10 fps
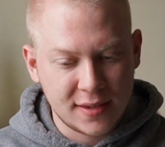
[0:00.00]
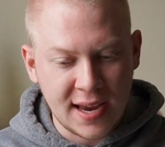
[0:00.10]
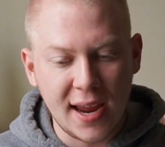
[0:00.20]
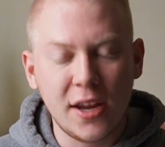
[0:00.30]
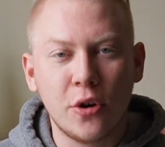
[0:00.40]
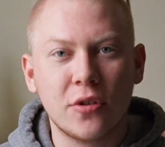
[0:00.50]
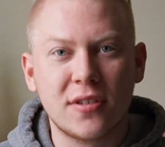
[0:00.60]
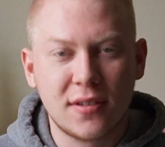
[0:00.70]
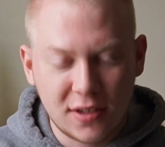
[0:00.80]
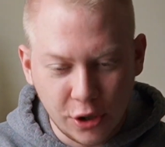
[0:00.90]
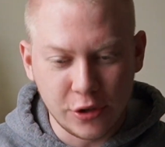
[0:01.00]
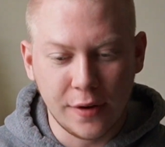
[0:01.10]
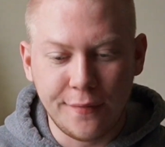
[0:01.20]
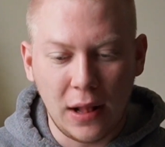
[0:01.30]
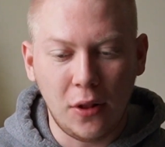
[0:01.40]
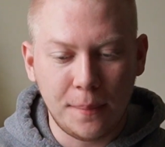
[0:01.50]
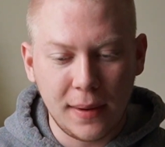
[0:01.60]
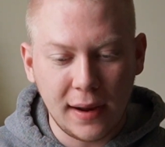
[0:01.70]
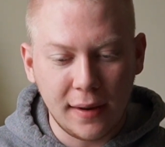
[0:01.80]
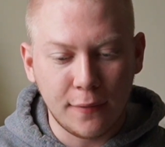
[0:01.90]
take your
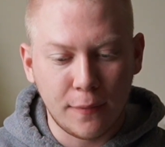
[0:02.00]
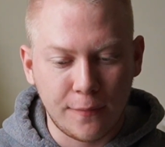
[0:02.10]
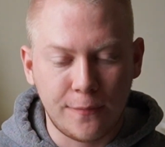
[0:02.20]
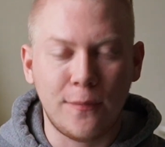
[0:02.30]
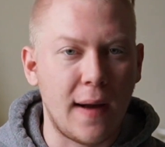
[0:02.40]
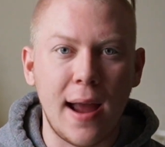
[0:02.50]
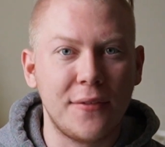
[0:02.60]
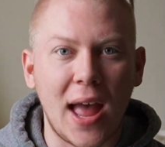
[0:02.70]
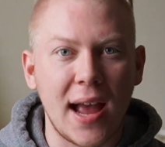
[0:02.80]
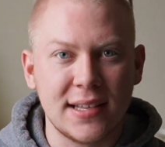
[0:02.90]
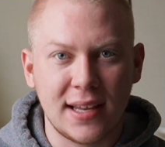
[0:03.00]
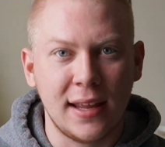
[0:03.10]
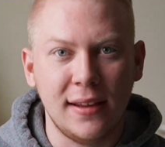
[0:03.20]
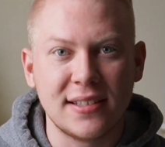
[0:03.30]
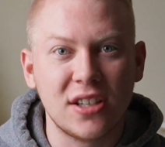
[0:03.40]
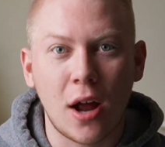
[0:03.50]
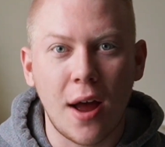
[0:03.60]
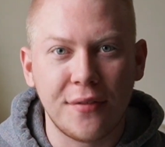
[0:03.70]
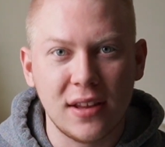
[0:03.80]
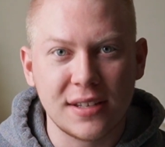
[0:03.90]
developing 5 guys that I listed
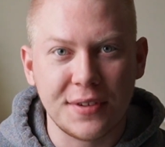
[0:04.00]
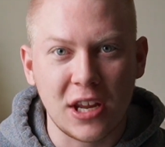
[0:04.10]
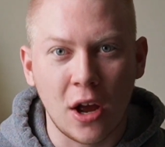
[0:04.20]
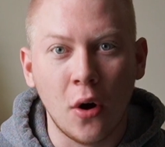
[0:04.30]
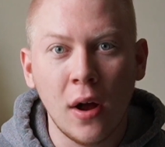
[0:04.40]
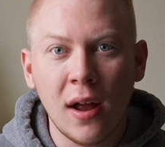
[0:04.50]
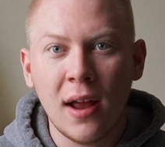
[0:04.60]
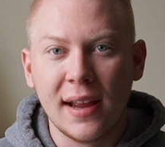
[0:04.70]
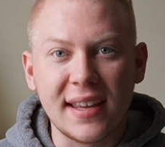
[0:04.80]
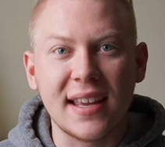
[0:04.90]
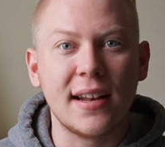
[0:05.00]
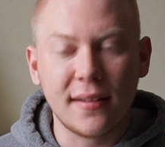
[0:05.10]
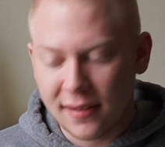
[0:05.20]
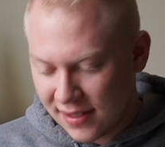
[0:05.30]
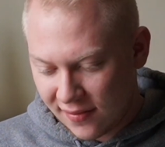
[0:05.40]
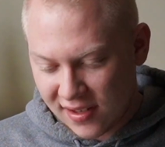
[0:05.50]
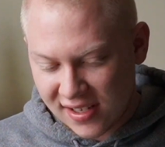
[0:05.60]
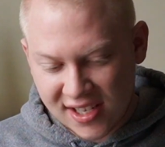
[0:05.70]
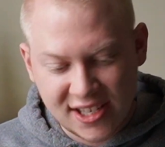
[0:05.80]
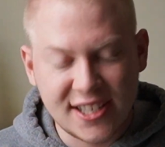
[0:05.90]
off in this video, get
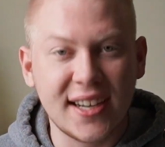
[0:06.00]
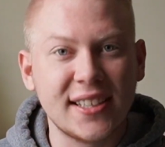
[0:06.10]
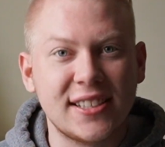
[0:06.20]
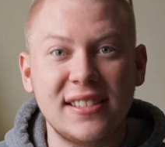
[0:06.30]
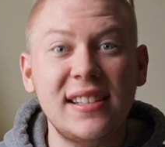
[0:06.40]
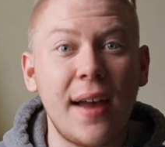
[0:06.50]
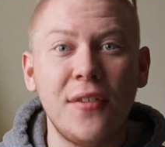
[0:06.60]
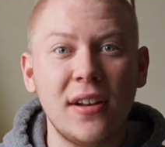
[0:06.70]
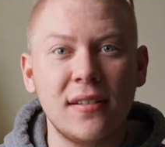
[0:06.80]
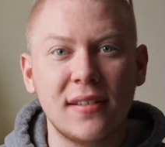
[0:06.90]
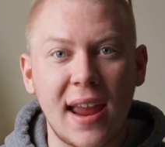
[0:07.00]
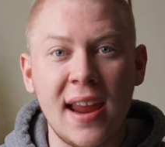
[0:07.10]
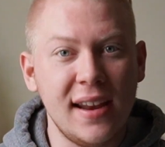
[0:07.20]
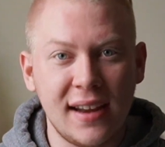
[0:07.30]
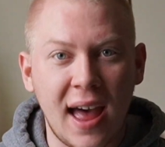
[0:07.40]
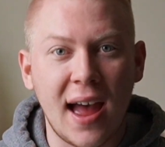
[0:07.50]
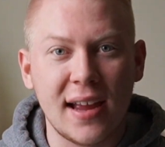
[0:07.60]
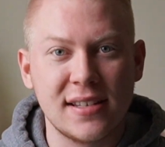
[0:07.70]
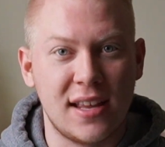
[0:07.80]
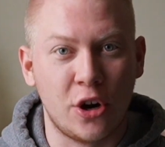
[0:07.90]
6, 7, 8
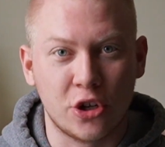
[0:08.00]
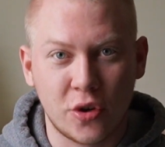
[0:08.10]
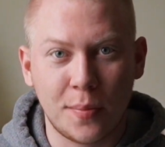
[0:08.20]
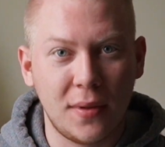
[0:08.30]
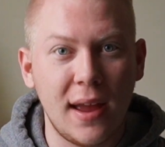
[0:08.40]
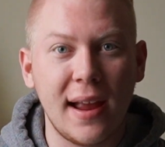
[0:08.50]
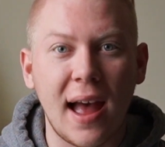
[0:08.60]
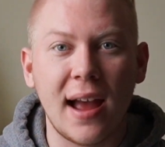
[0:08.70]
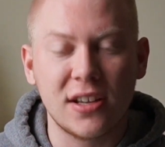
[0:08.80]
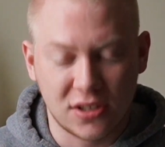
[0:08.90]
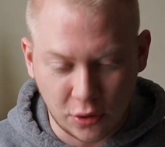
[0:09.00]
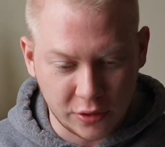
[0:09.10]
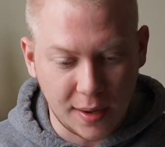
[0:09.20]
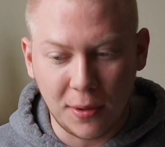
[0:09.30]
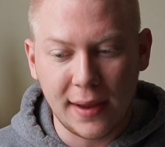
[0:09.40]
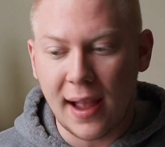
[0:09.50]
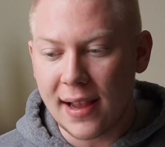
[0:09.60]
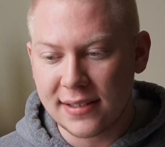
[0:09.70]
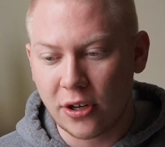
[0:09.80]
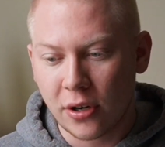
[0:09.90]
guys that are AAA guys or AA
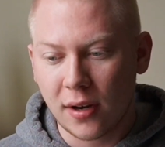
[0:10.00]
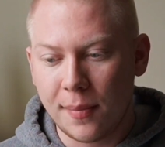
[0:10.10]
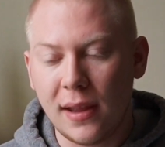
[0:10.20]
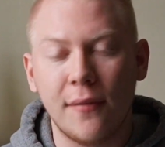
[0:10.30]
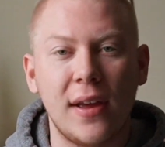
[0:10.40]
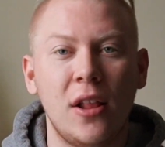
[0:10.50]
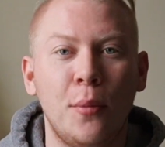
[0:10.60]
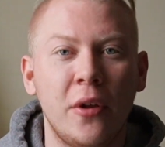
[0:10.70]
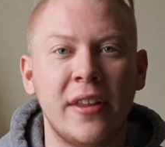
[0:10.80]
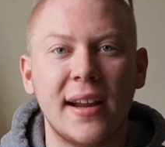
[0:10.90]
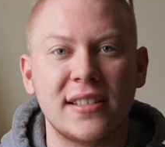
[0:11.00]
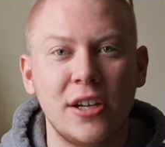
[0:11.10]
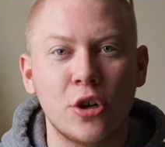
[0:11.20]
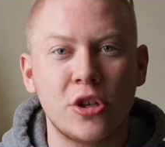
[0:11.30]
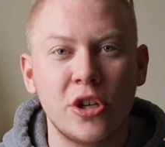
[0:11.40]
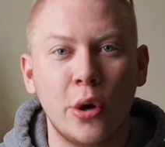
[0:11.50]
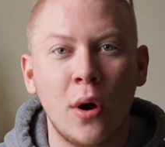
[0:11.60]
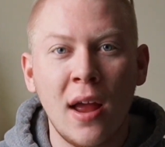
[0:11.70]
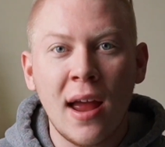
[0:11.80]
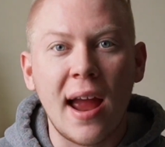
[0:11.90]
guys that are going to be available in the next year or
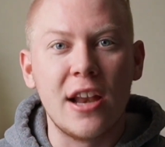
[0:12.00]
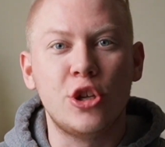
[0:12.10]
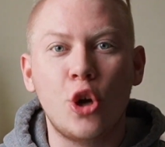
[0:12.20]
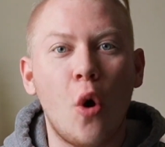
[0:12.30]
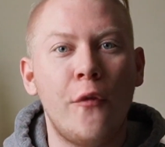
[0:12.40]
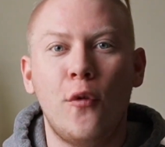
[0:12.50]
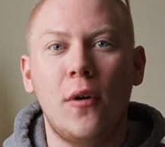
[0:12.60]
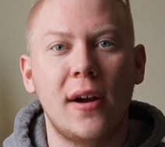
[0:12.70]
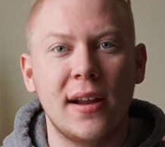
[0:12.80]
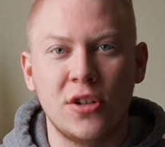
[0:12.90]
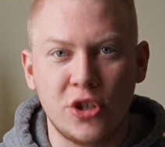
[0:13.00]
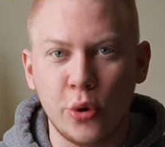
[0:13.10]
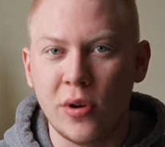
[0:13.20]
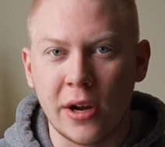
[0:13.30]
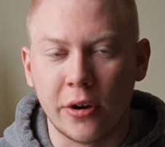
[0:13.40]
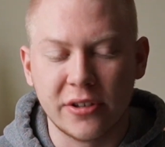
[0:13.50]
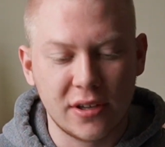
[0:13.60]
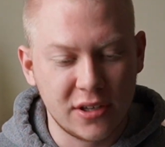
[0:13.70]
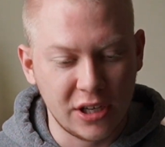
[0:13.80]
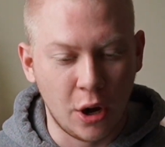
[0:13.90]
2, and go for it in 2
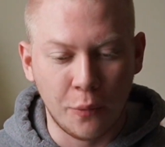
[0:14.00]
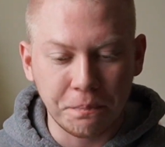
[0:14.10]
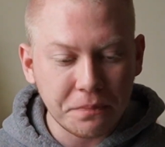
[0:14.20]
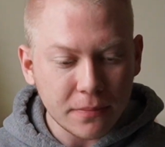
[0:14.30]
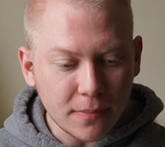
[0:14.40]
years. So